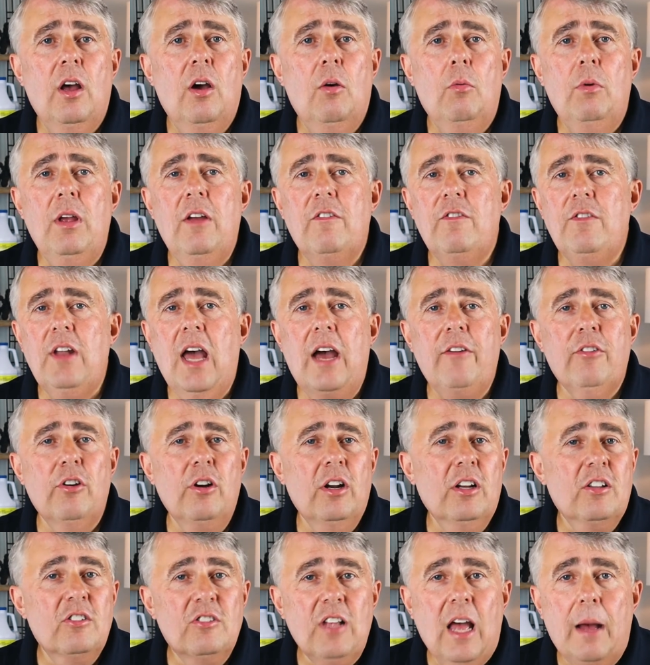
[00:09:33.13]
We have never,
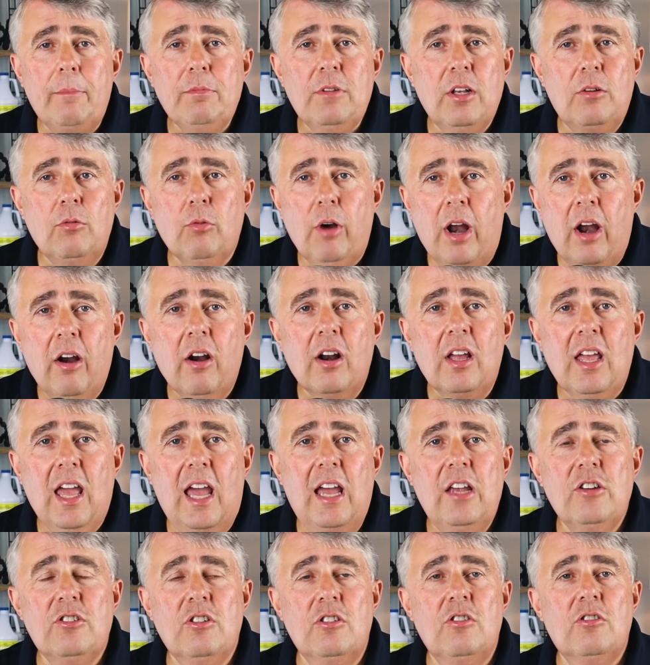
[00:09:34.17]
except in rare
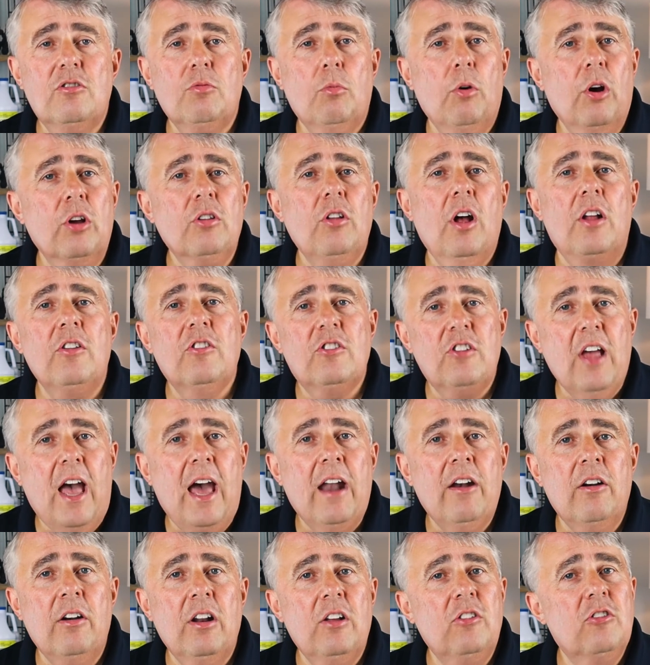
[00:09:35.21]
occasions, worked on
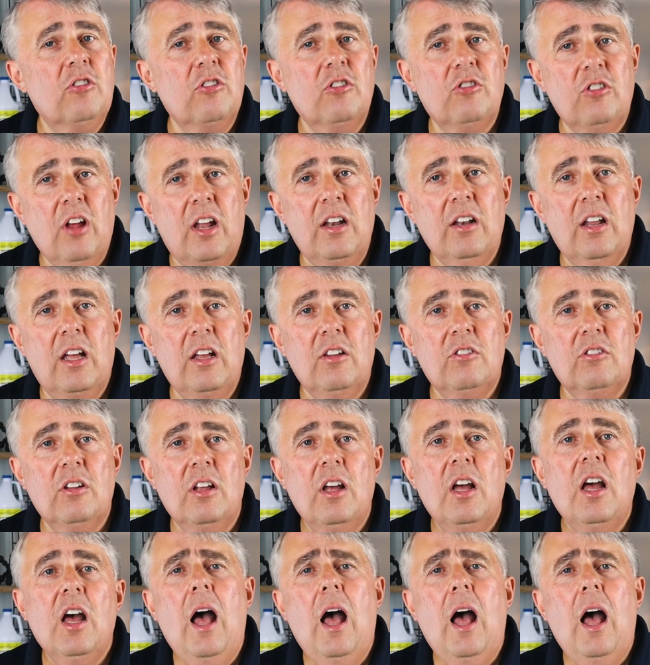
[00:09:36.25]
Saturdays or Sundays.